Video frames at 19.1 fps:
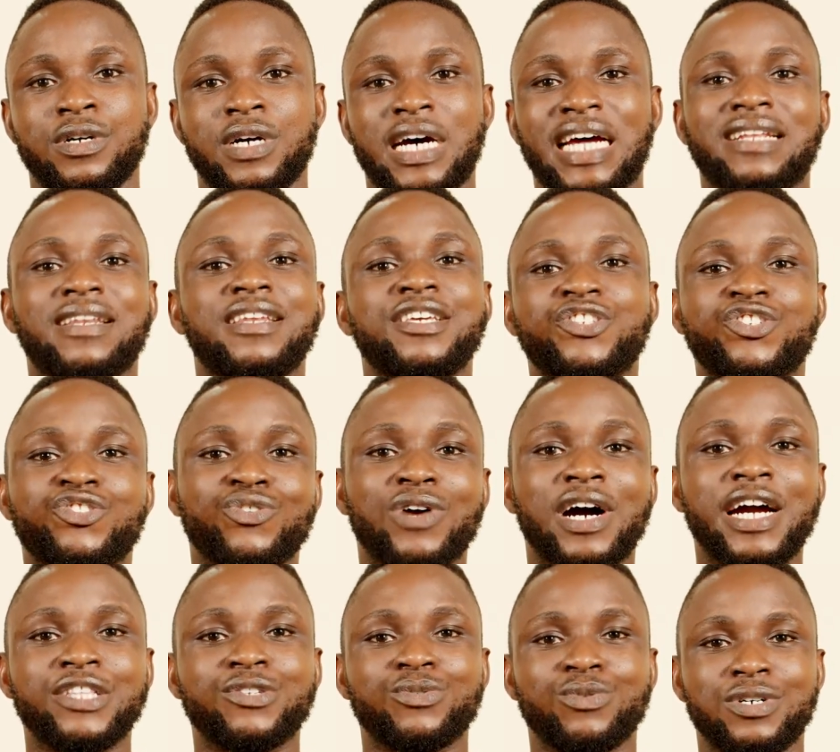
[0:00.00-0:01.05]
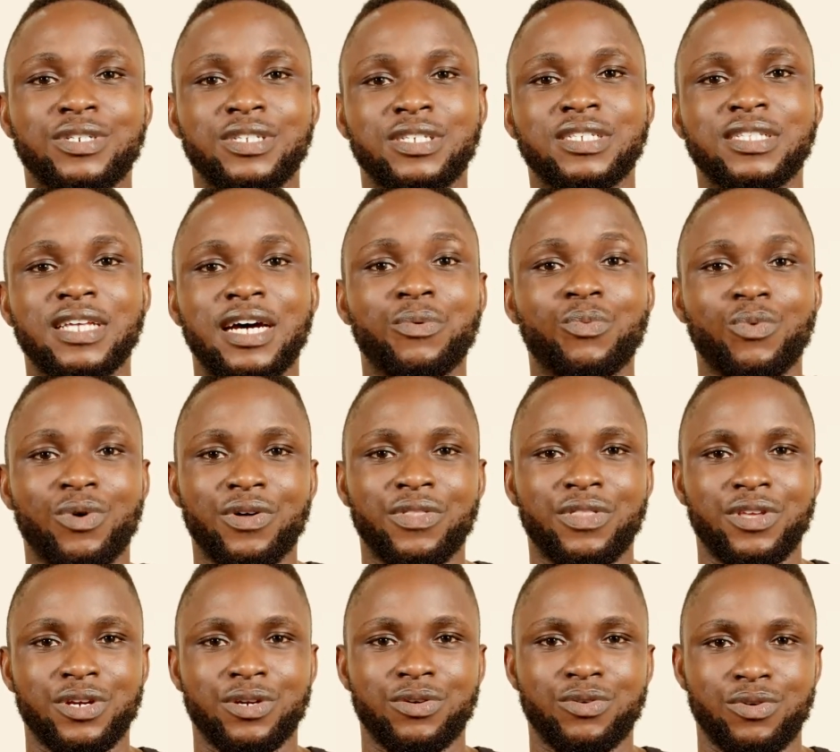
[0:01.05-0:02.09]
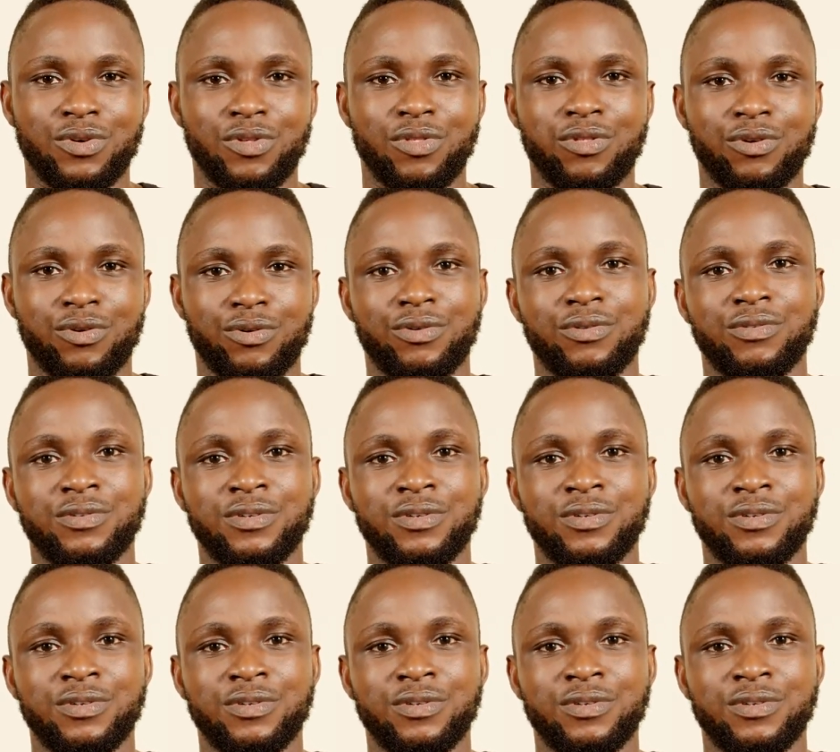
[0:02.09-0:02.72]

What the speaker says: at least try to understand what they're going through,